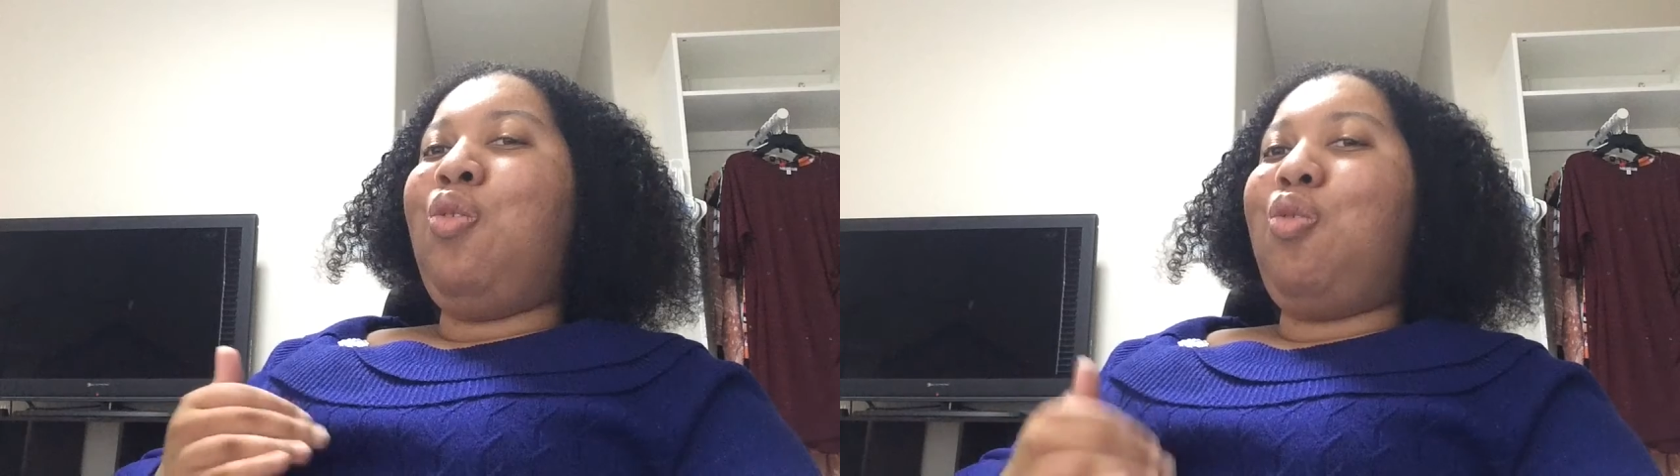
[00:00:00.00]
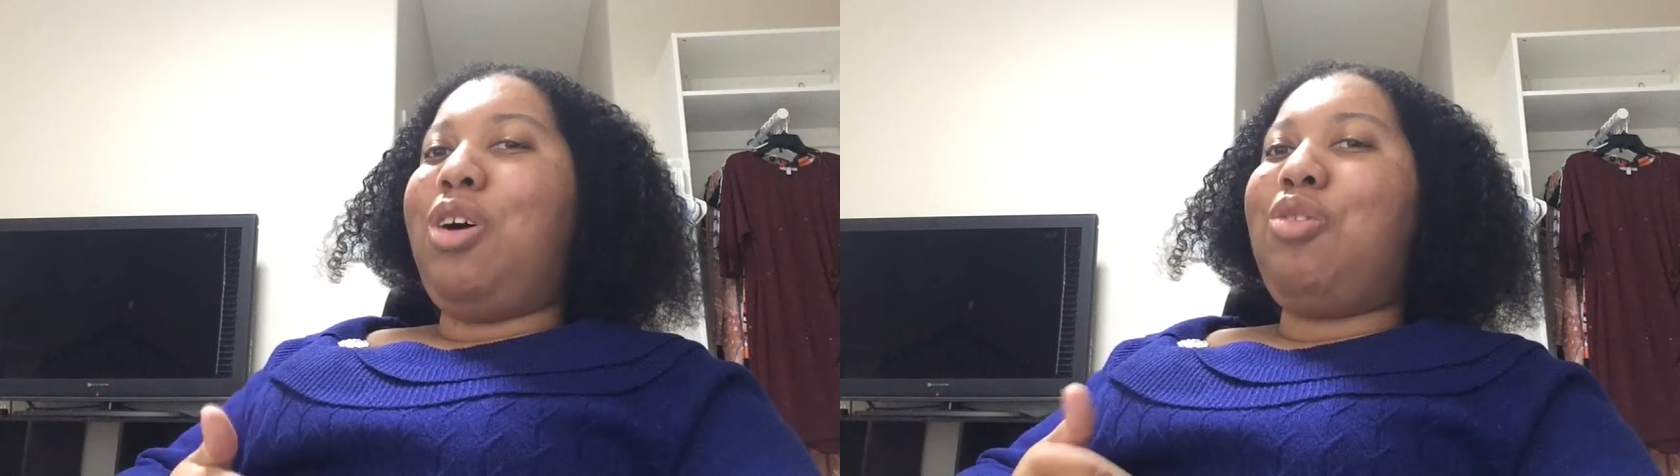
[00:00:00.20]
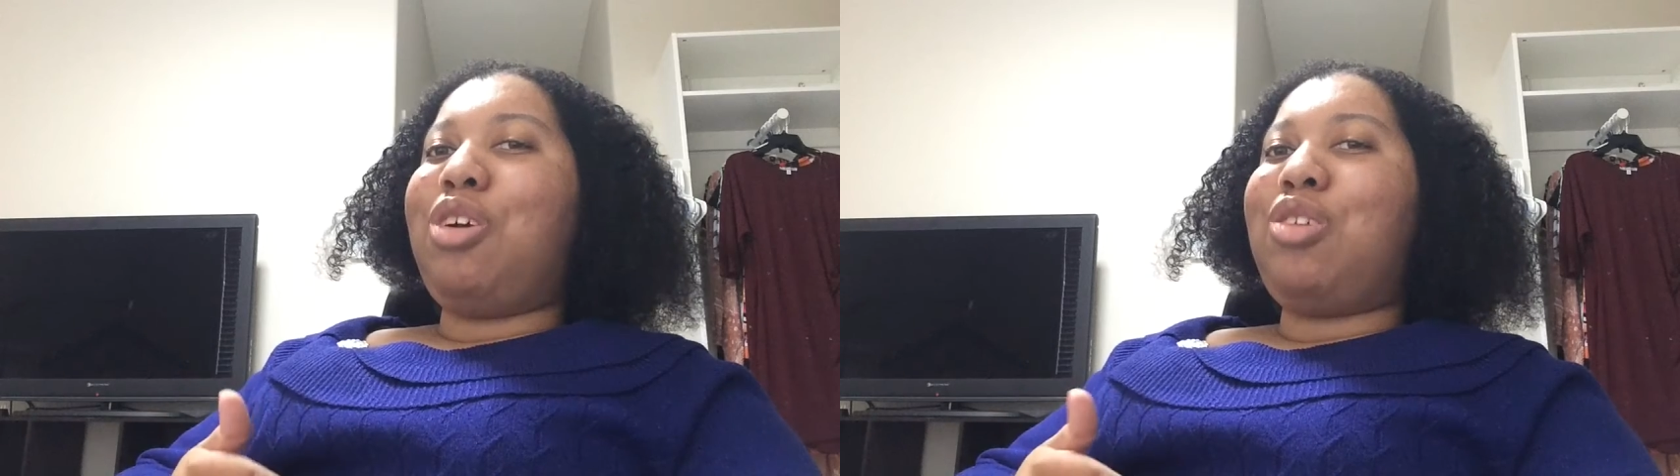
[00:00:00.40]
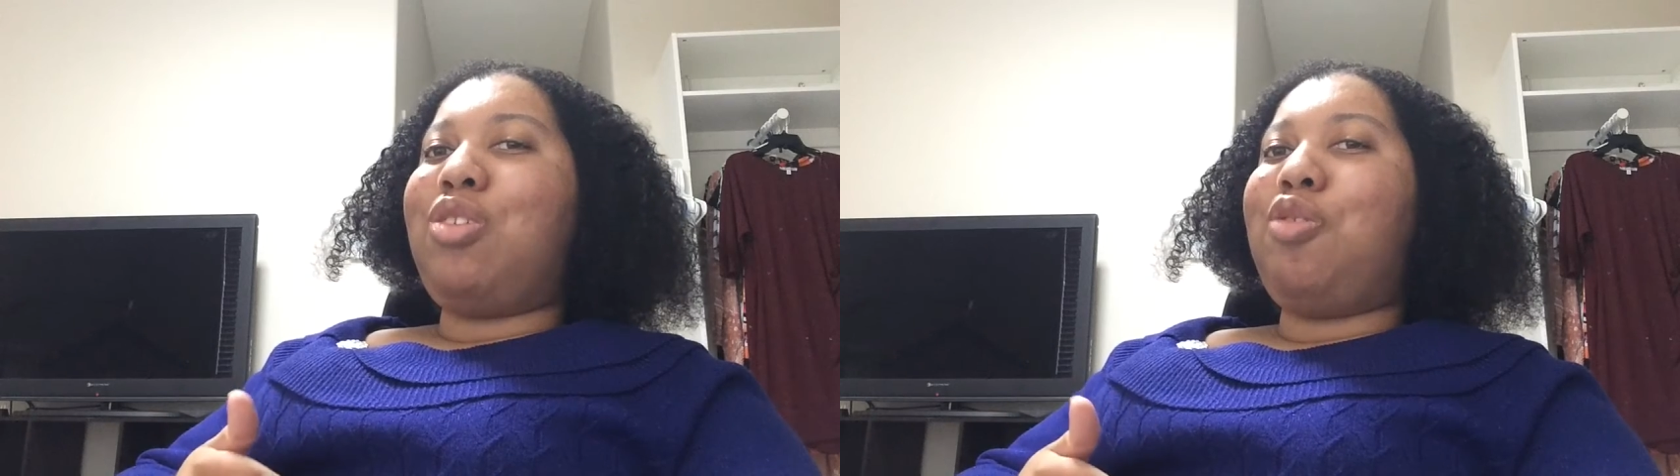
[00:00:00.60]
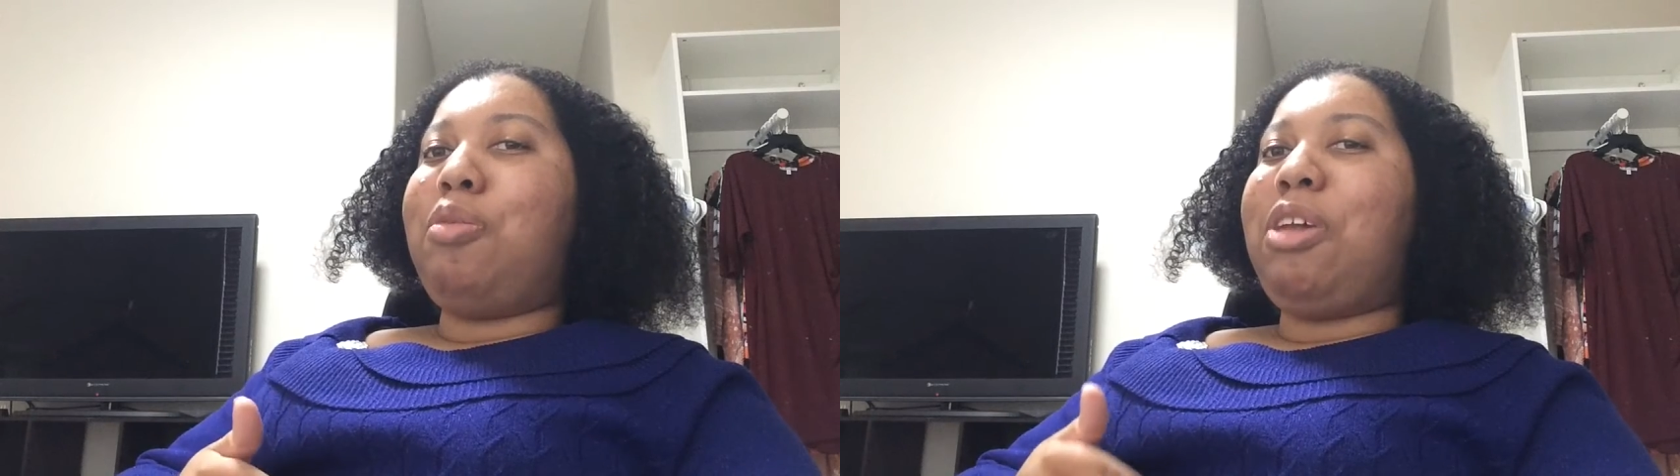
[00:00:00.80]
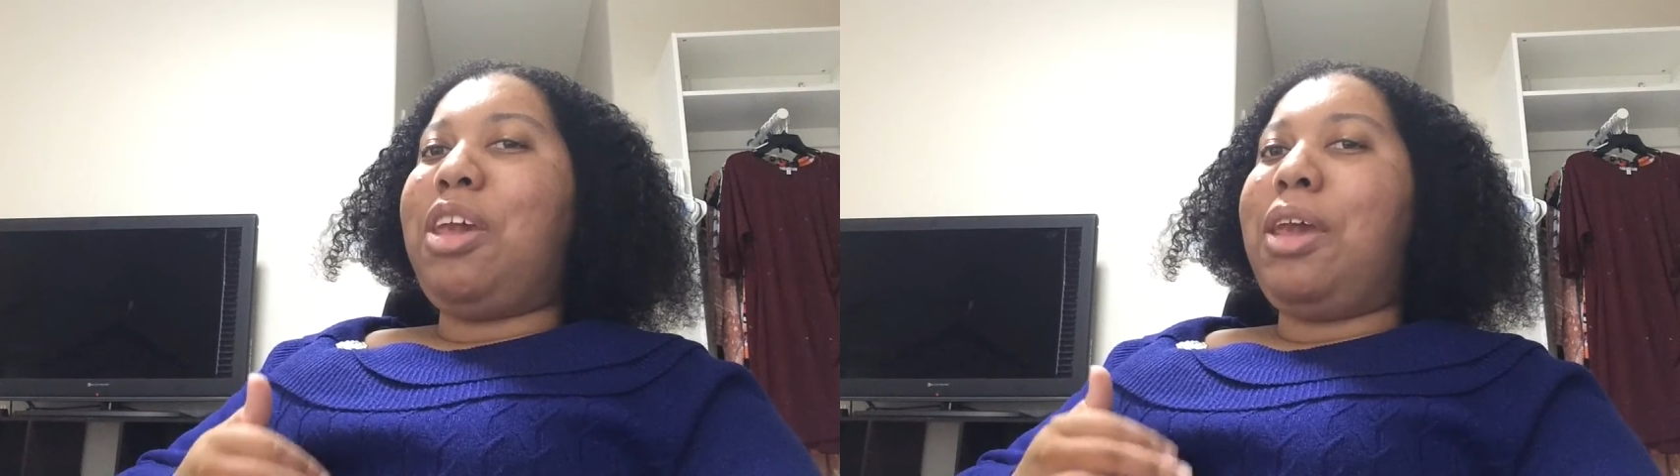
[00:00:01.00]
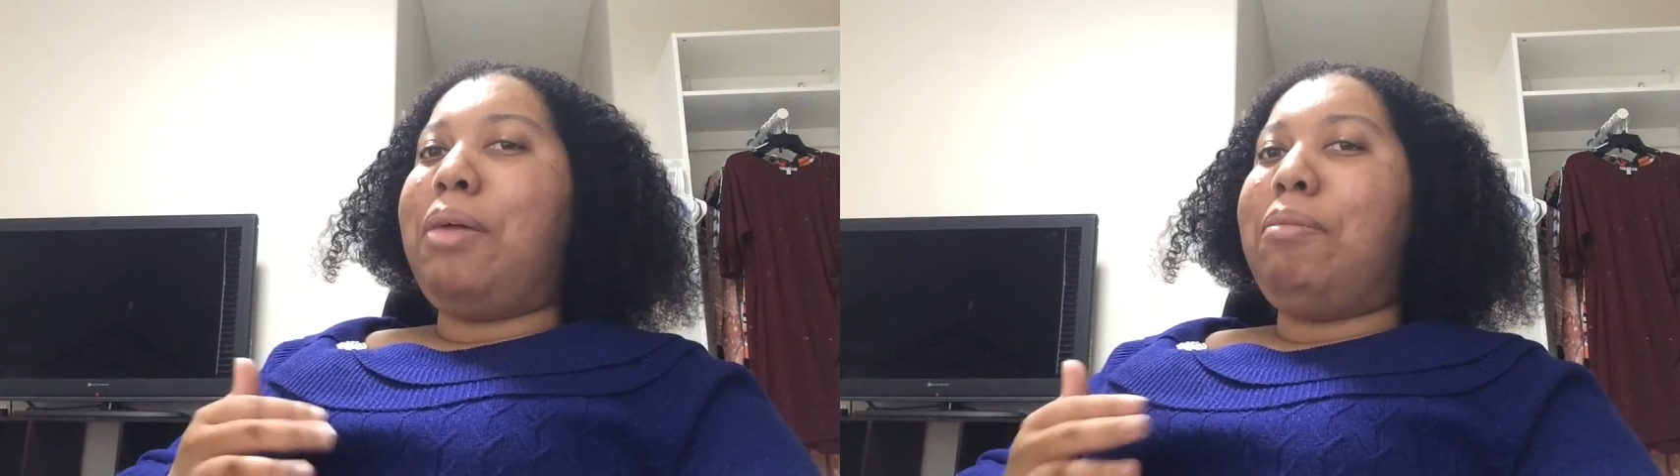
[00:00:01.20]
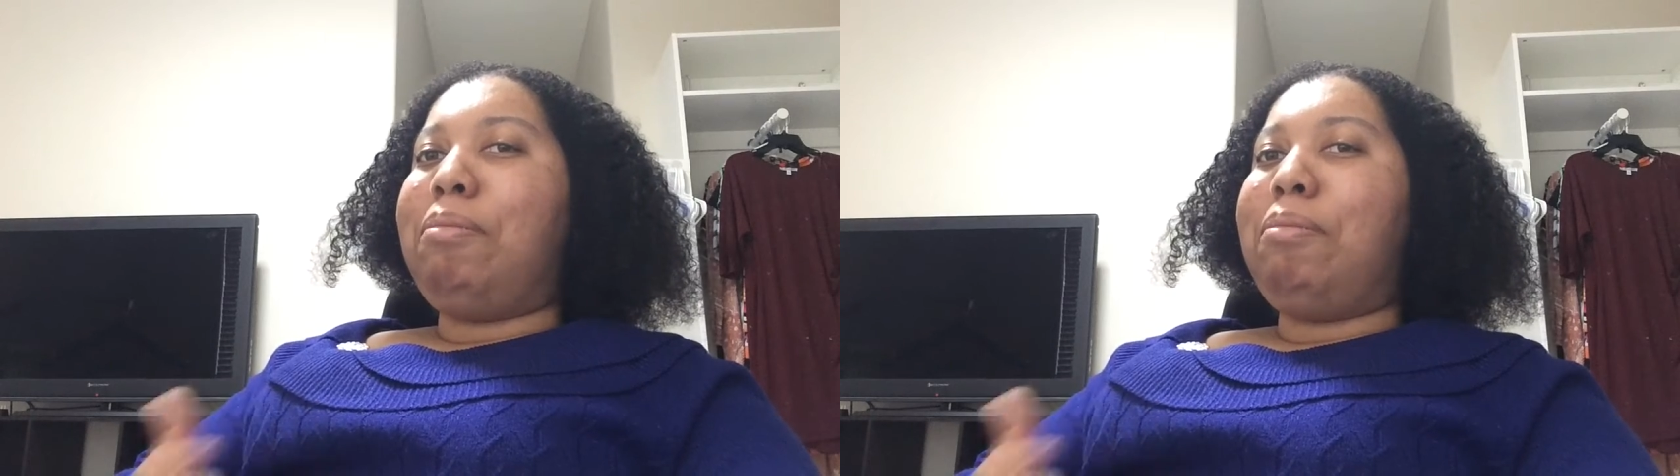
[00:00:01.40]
what works for me